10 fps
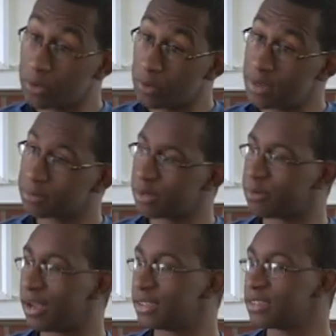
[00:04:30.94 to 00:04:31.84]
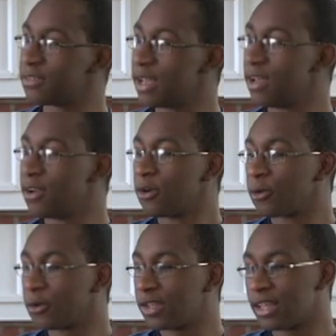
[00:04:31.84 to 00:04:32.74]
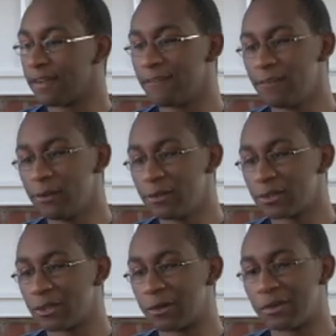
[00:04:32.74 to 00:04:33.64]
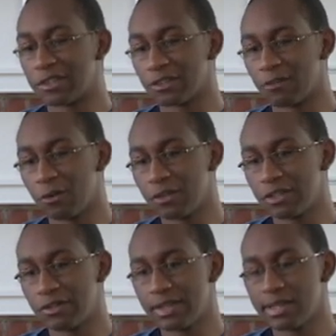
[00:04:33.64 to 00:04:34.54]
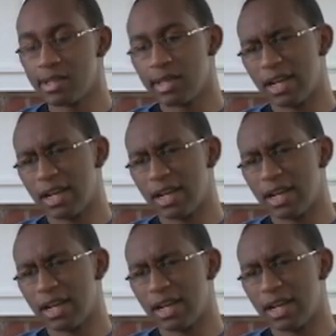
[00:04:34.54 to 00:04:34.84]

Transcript: It's pretty positive. Really like food, so I always look forward to it.